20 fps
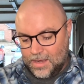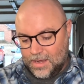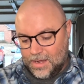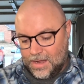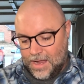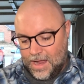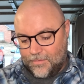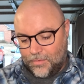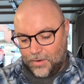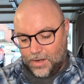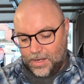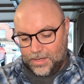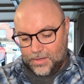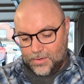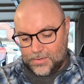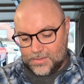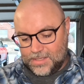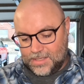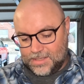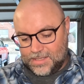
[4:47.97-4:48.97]
I've already
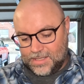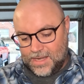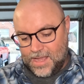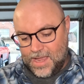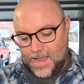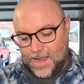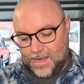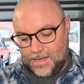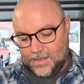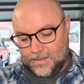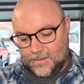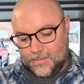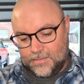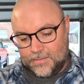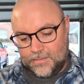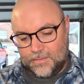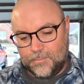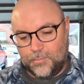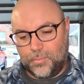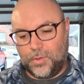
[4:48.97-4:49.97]
used it today in
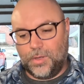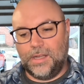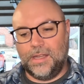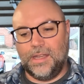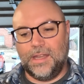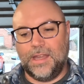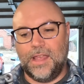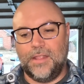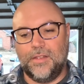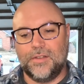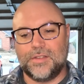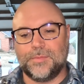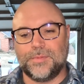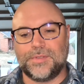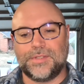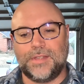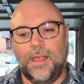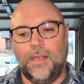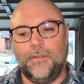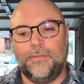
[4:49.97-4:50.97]
putting together some
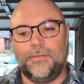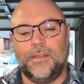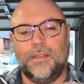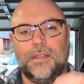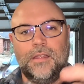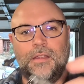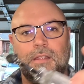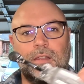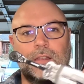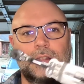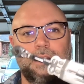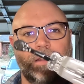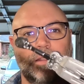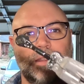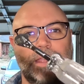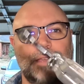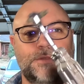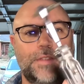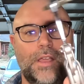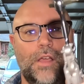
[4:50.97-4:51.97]
stuff
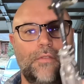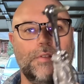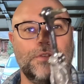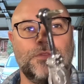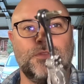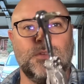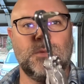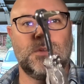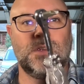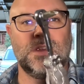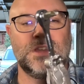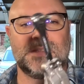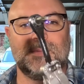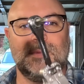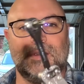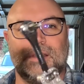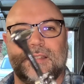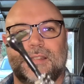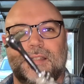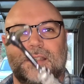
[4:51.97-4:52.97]
left over from Christmas.